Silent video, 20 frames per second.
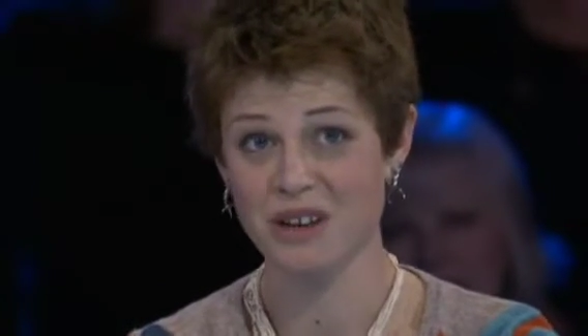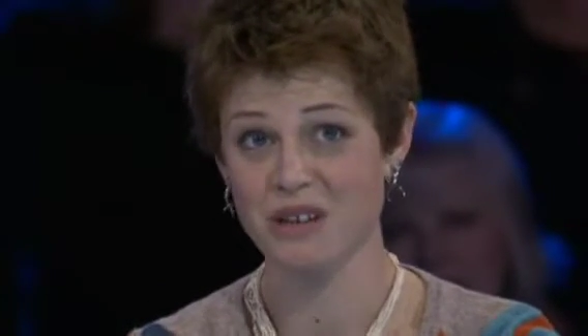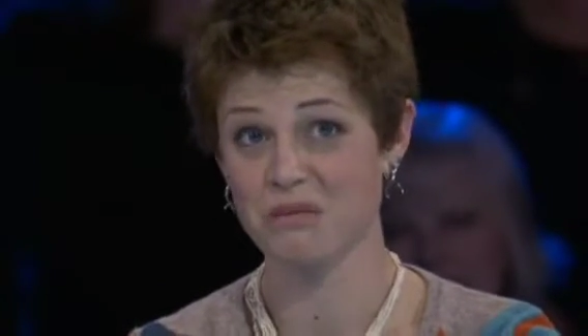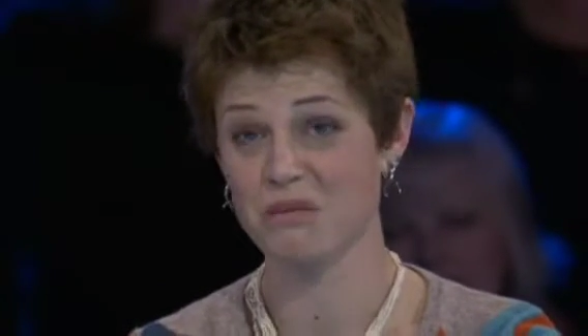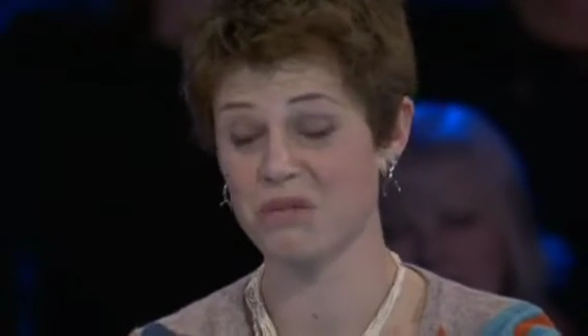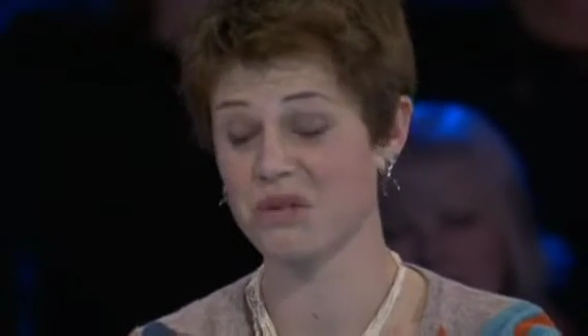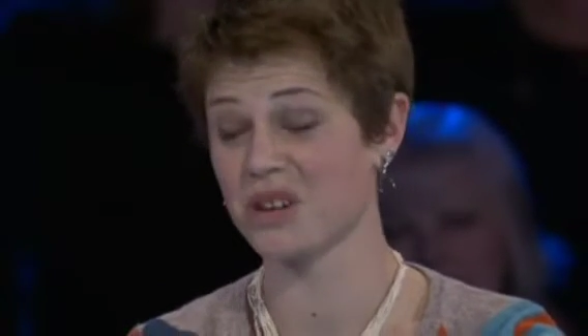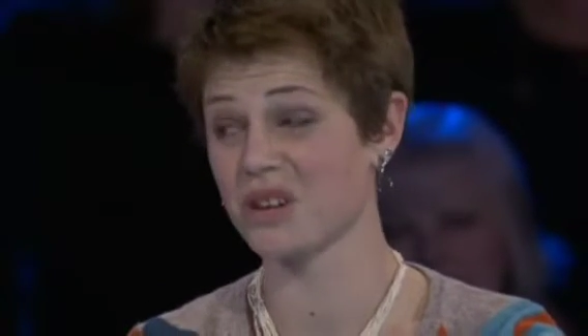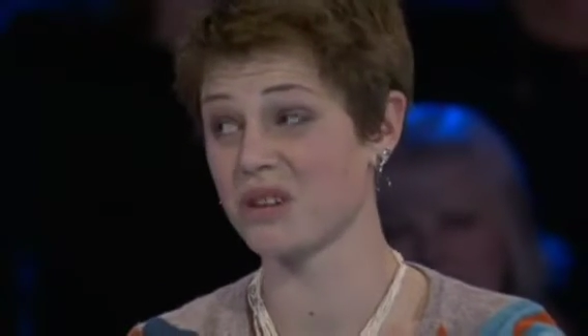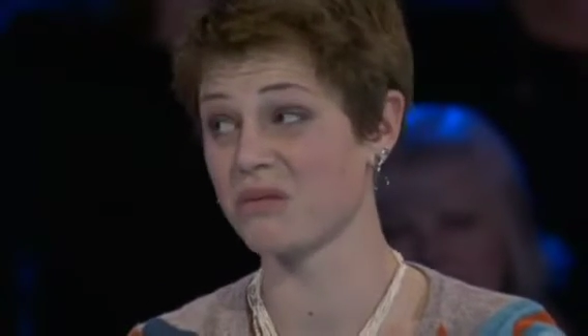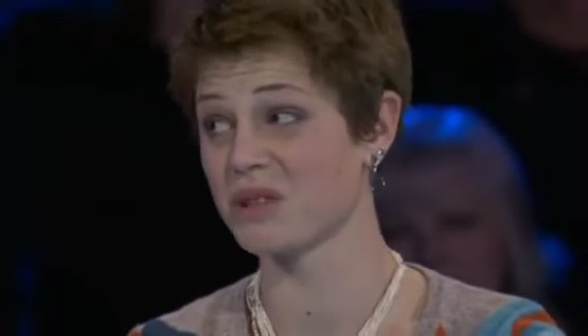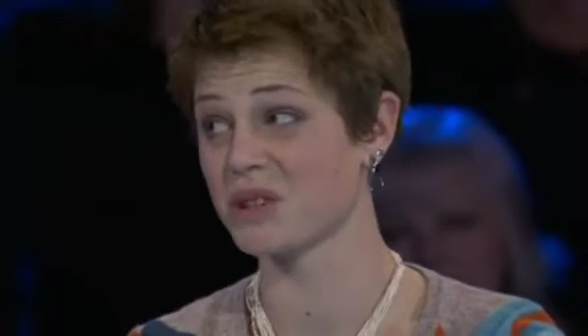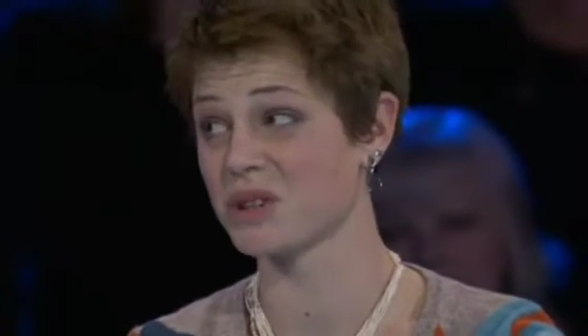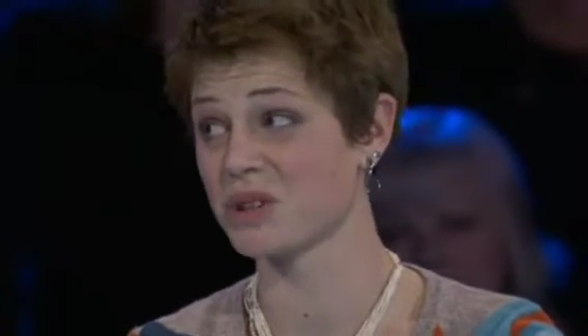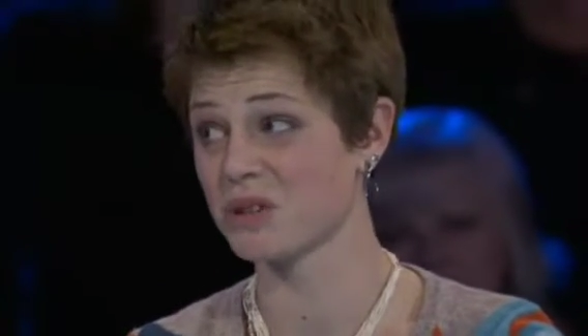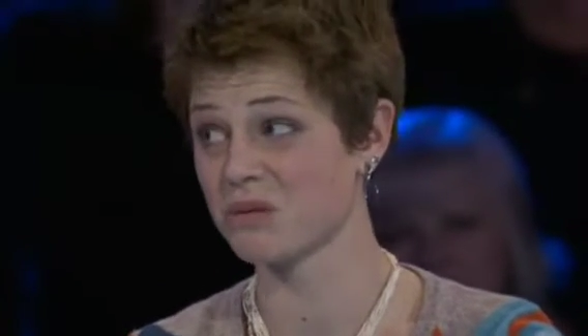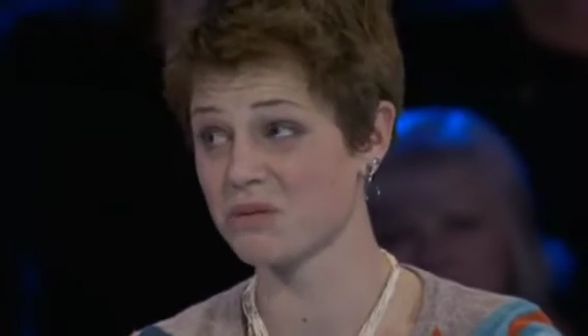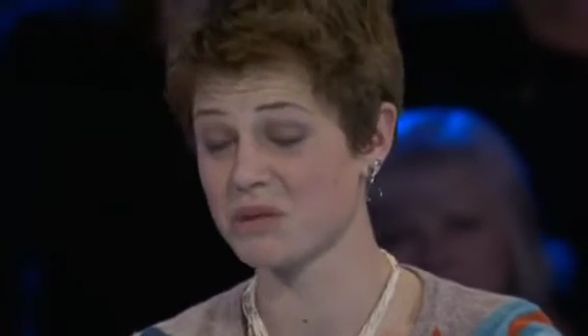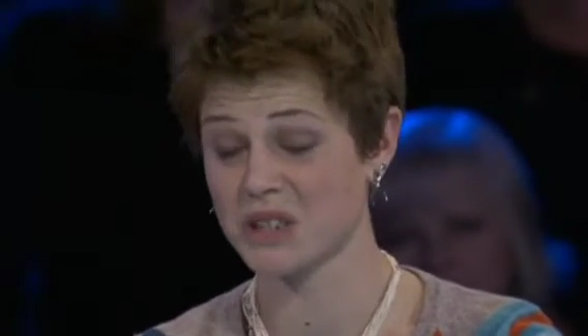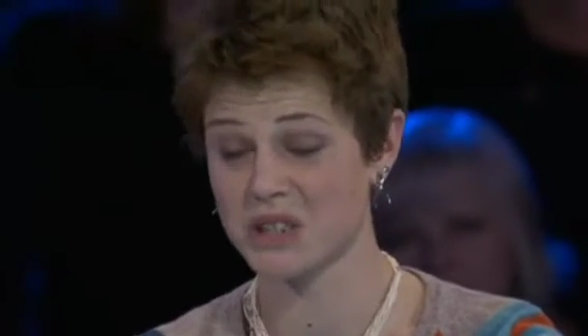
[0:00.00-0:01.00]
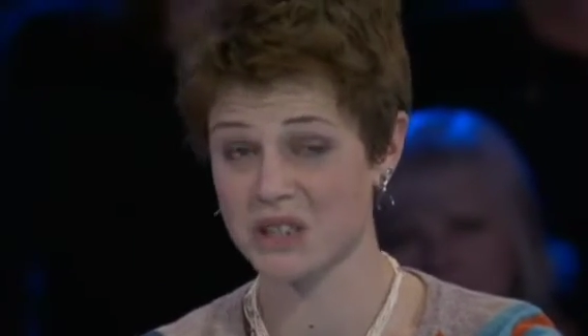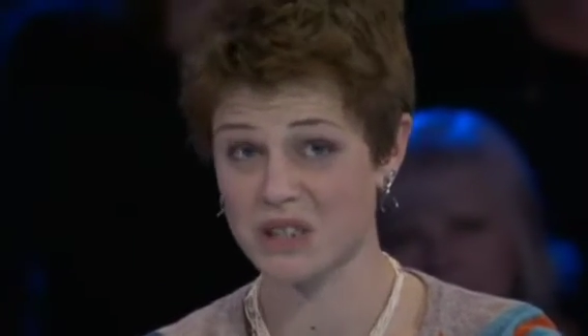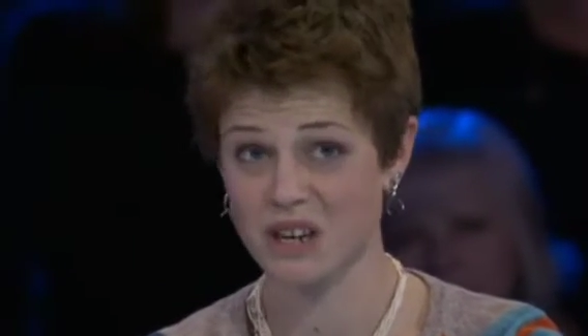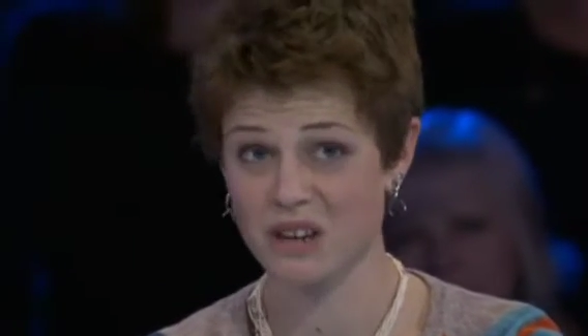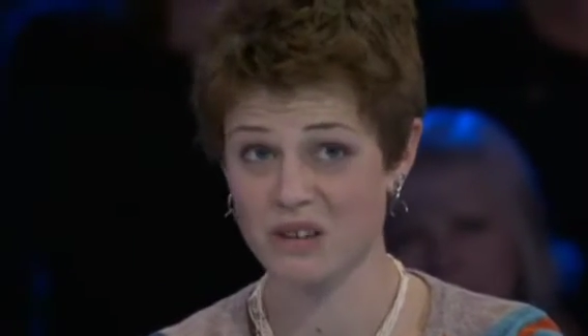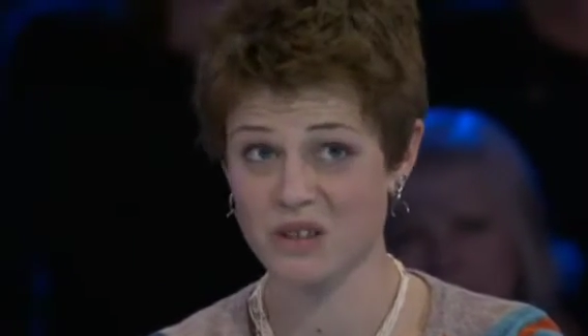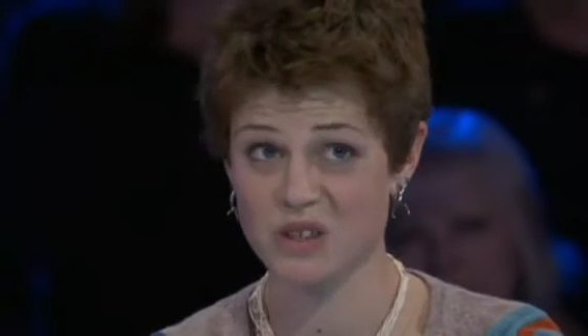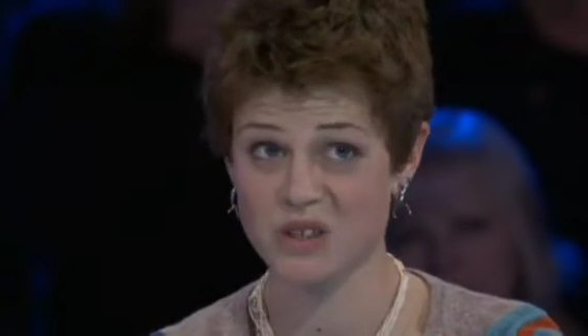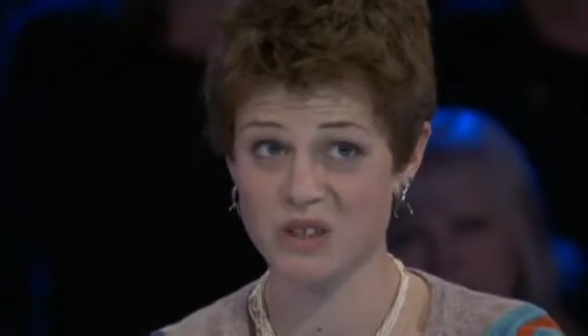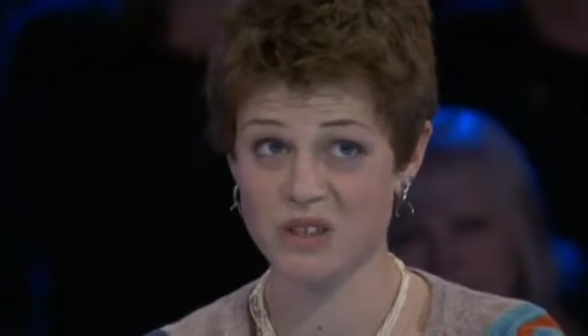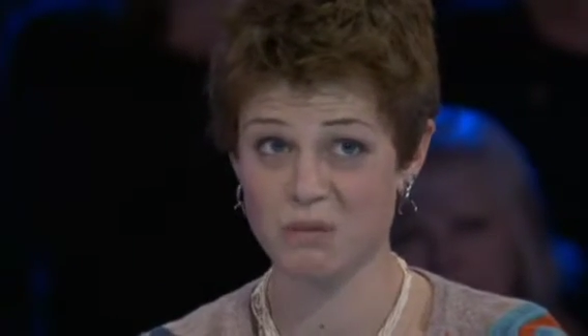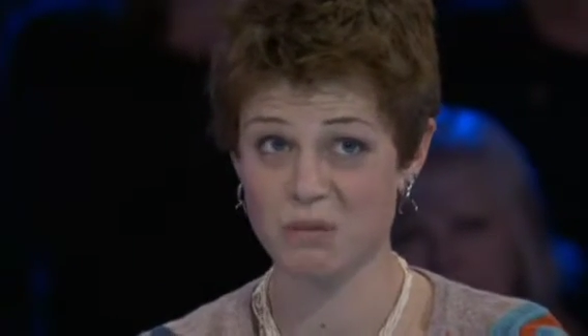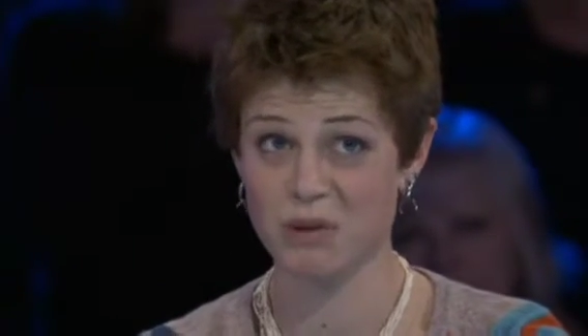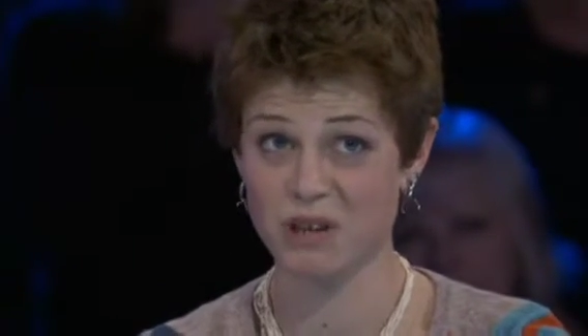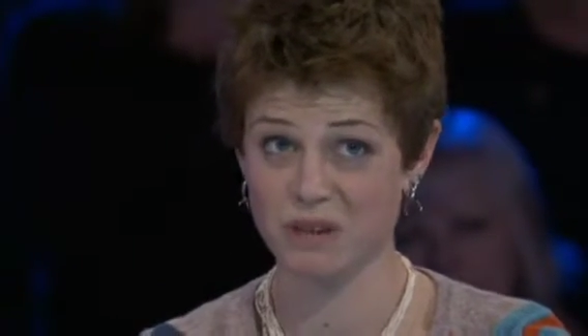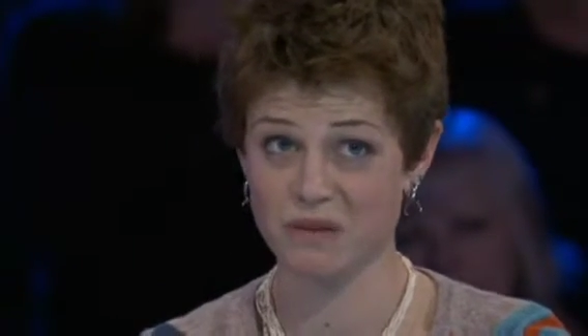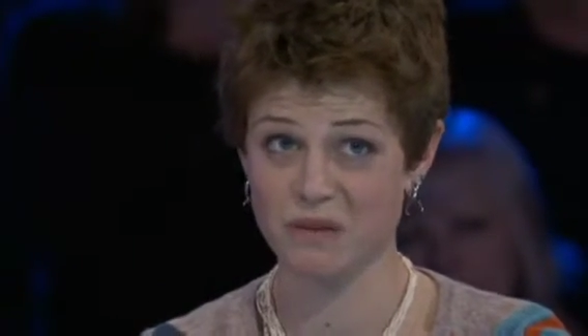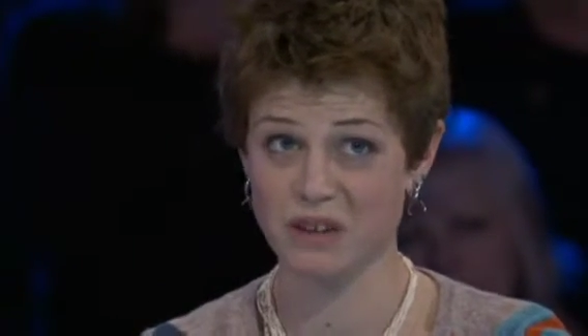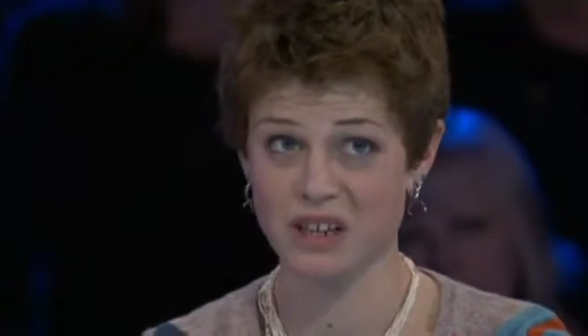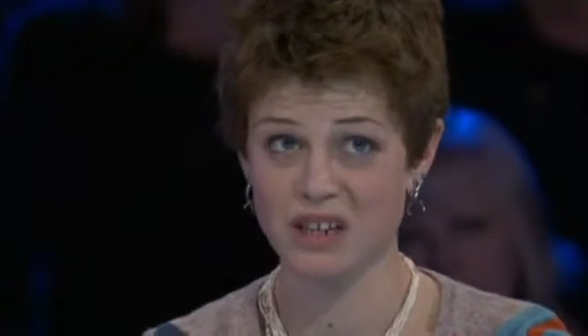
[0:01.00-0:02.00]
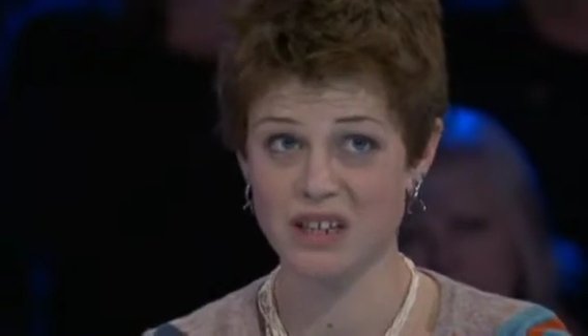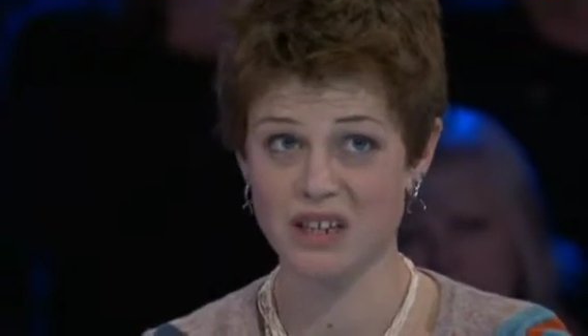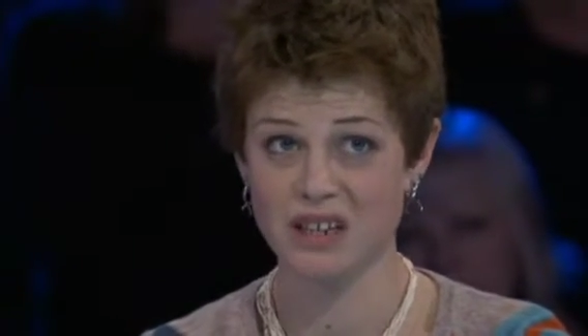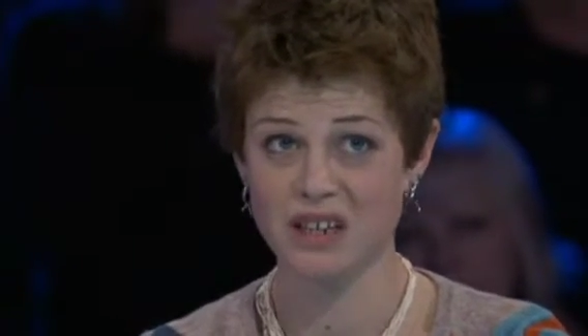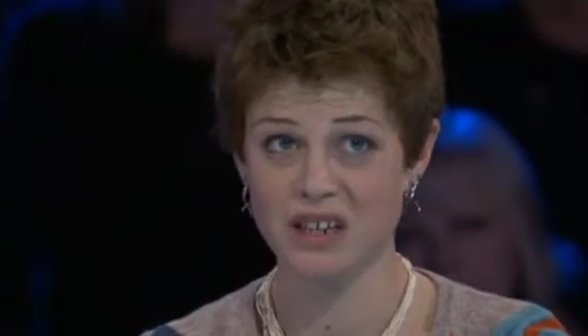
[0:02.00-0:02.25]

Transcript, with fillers: Pretty much homeless now, so it's perfect.